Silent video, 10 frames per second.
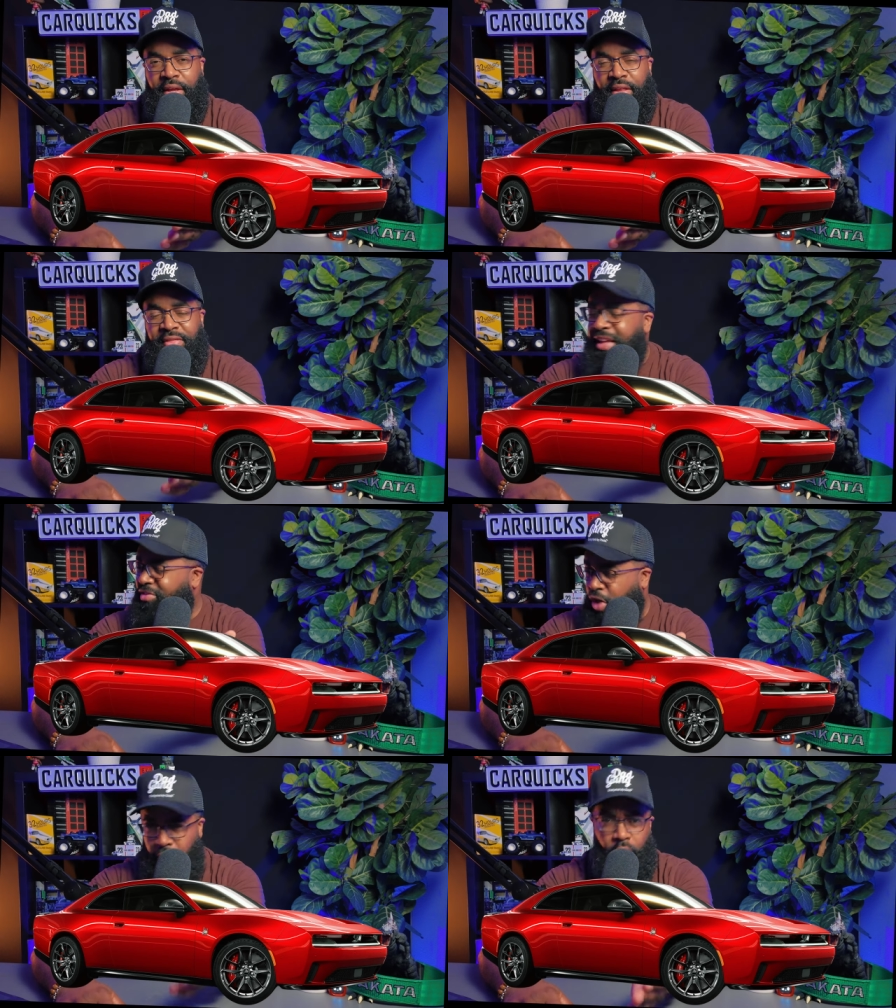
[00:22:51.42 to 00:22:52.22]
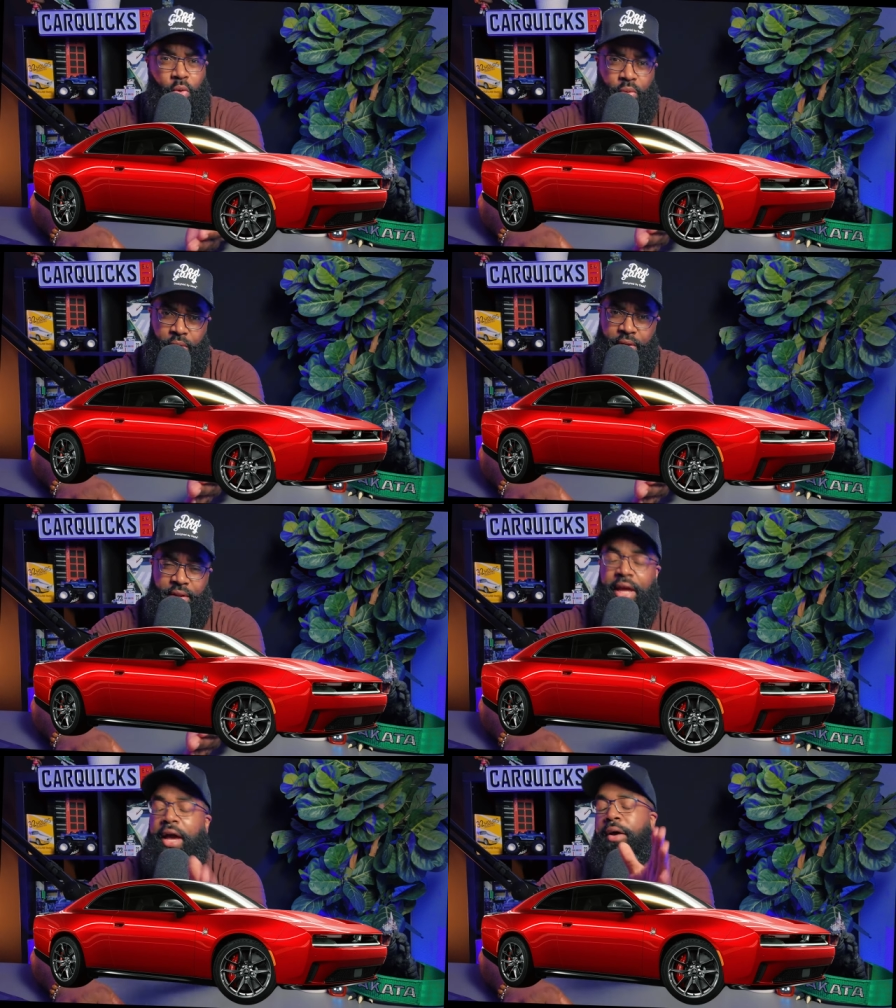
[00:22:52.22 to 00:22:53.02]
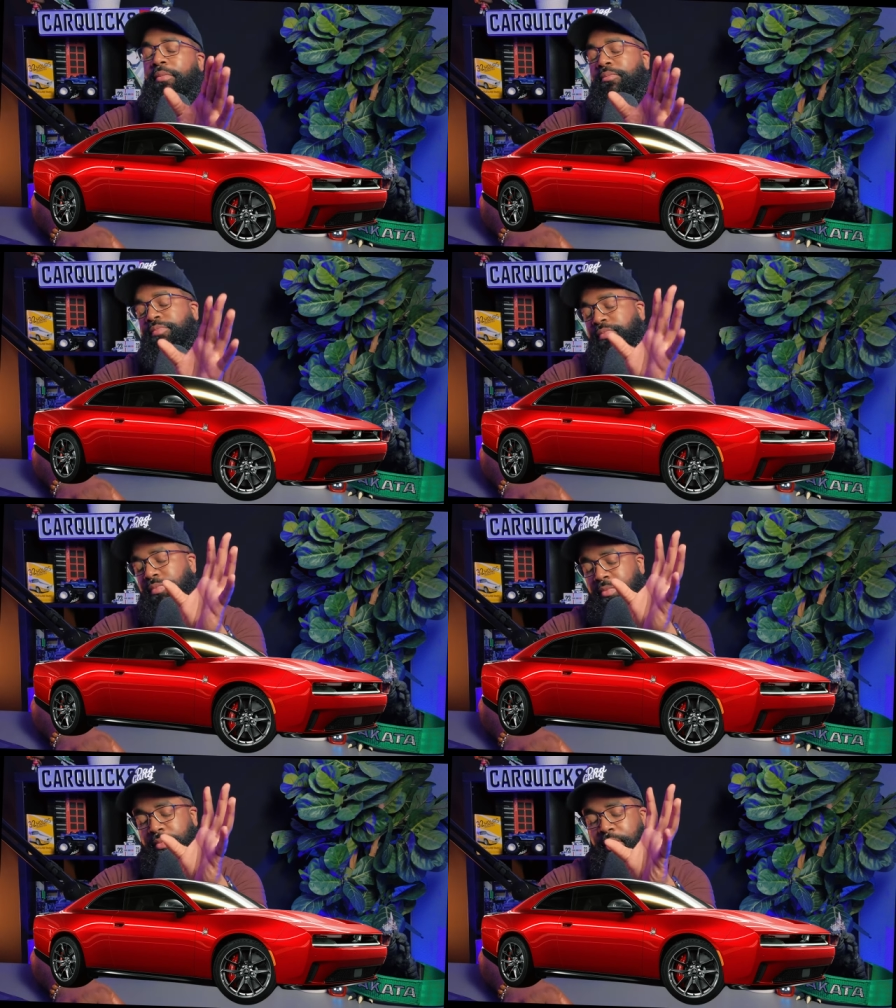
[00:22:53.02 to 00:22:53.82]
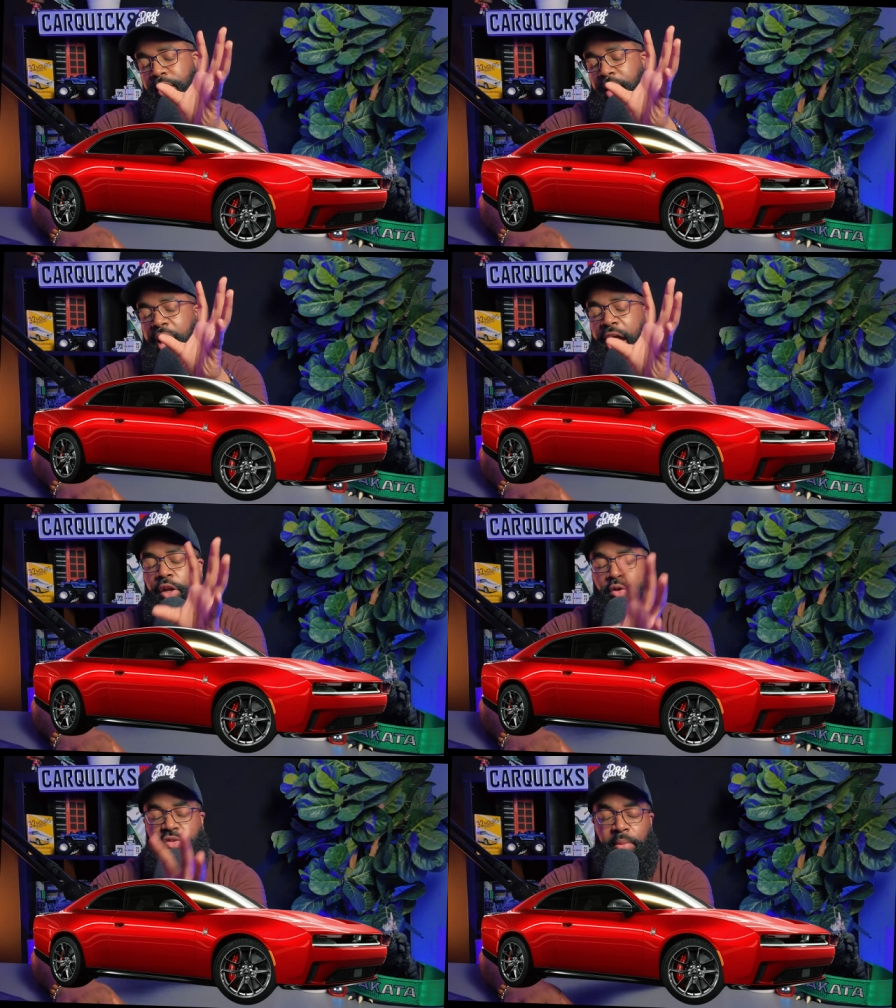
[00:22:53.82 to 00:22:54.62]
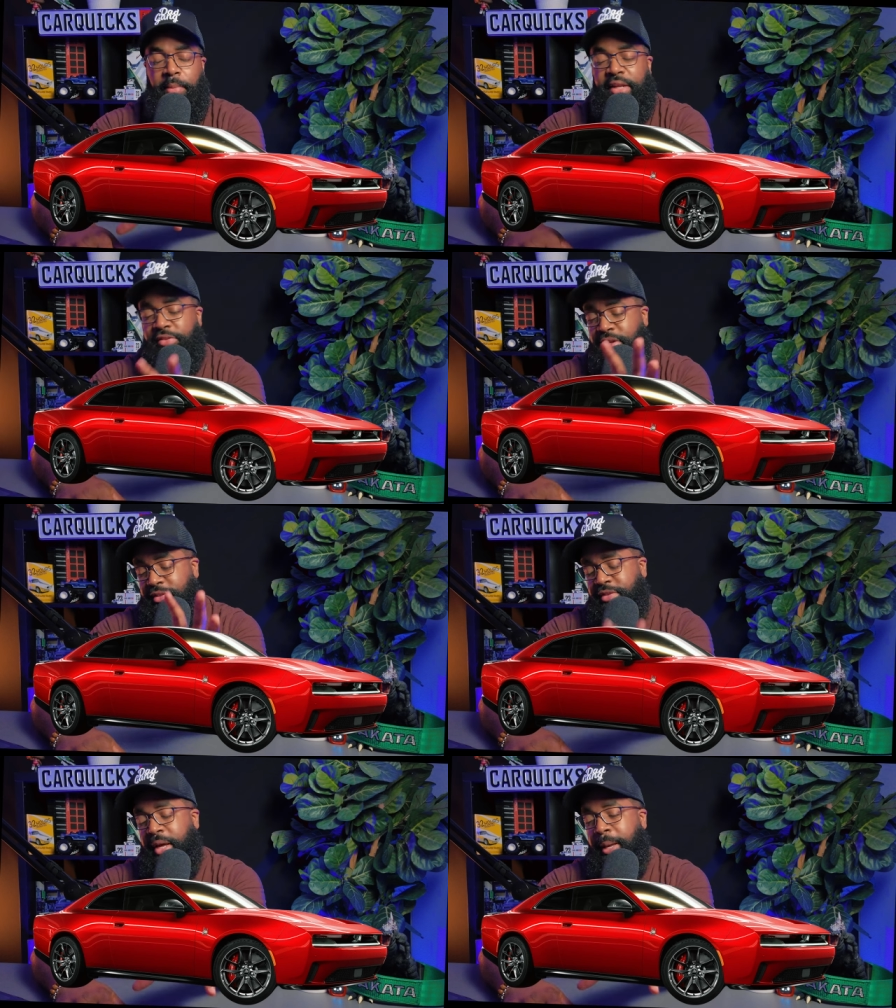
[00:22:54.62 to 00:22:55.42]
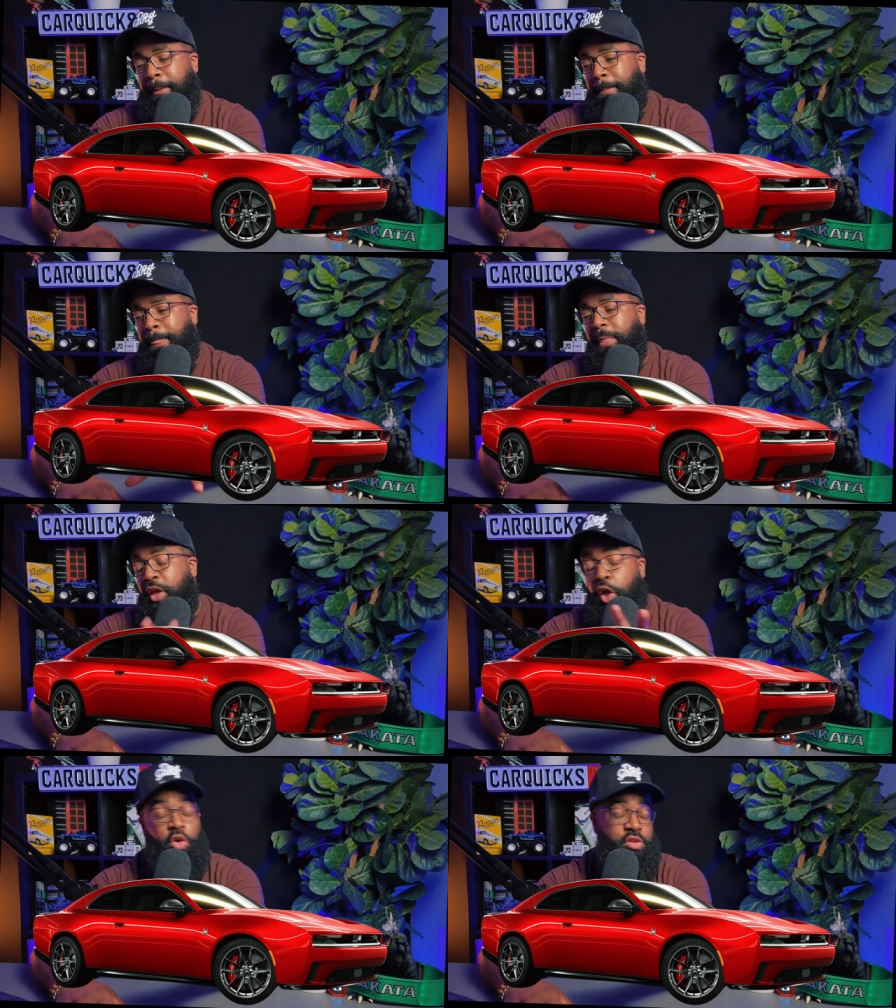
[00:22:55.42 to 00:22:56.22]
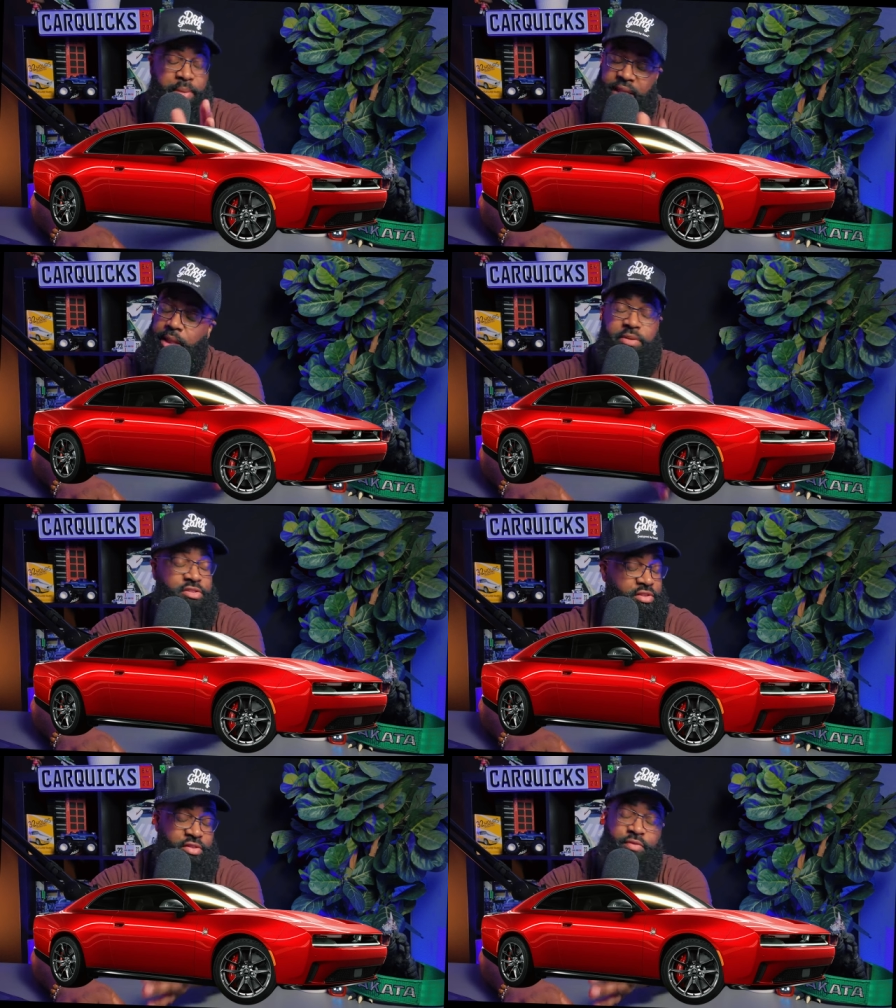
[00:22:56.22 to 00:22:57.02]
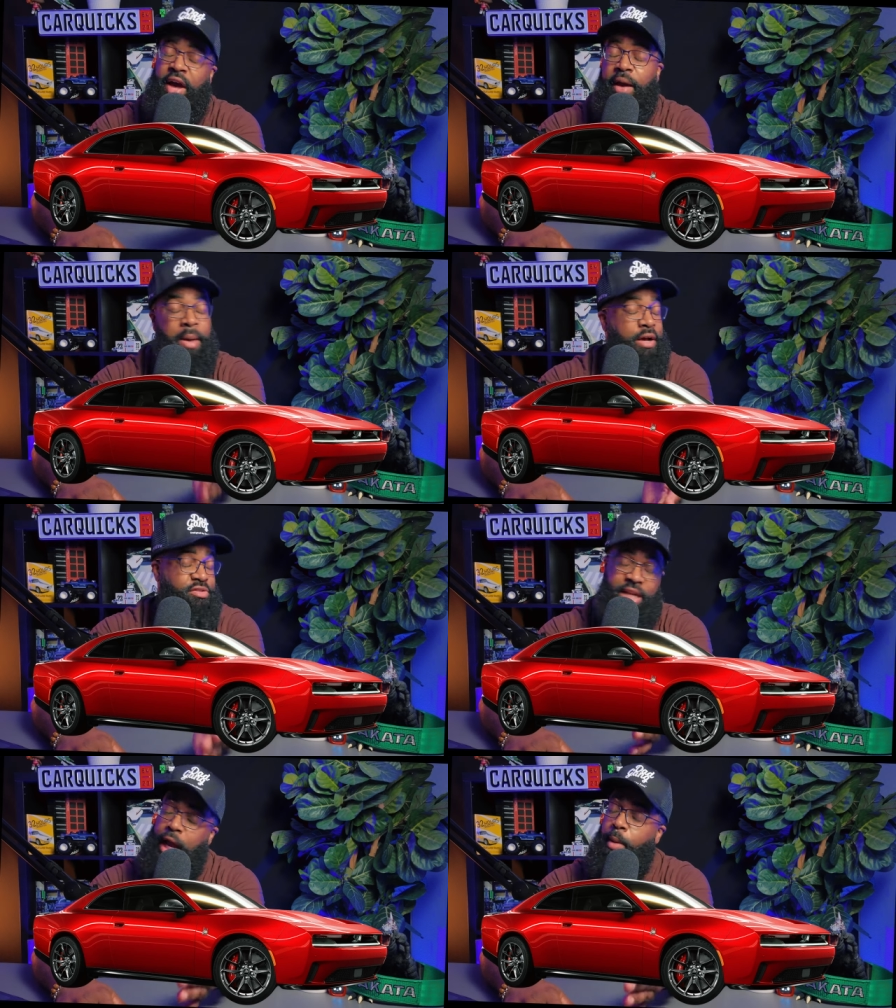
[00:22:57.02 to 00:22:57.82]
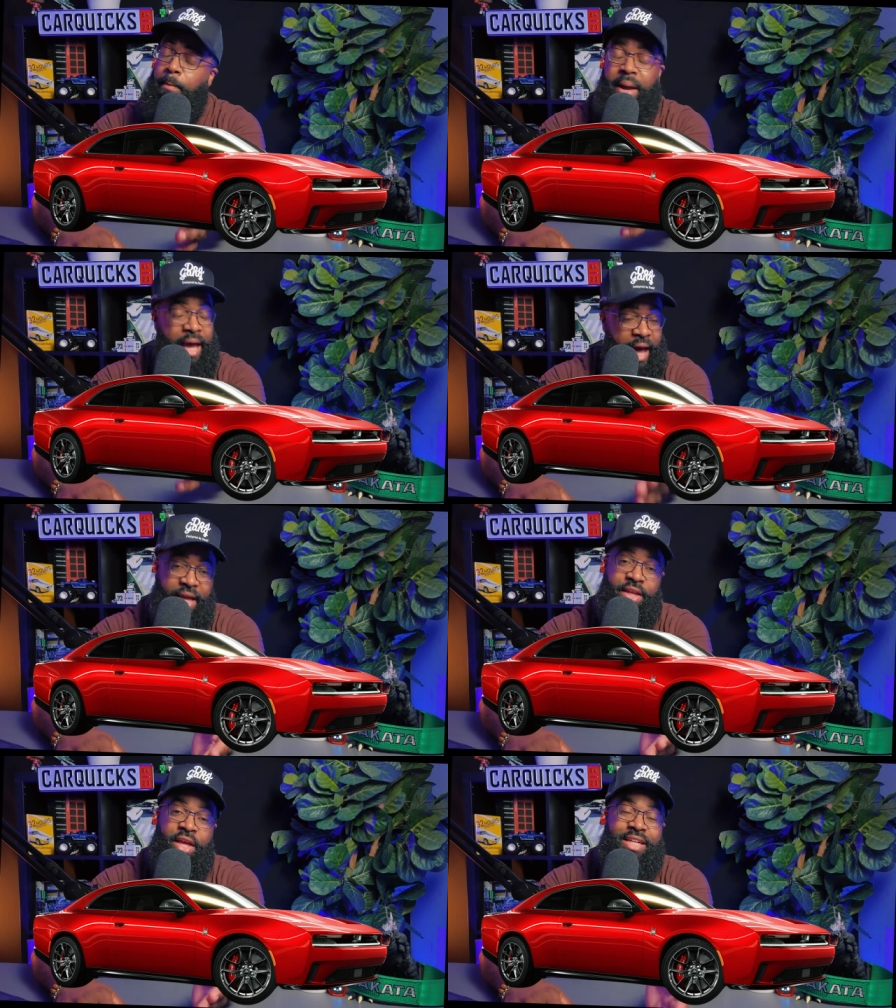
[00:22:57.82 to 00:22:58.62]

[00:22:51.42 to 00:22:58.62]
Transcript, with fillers: That's low. Now, I know somebody's going to say, yo, the speed limit is sixty-five miles an hour, my guy.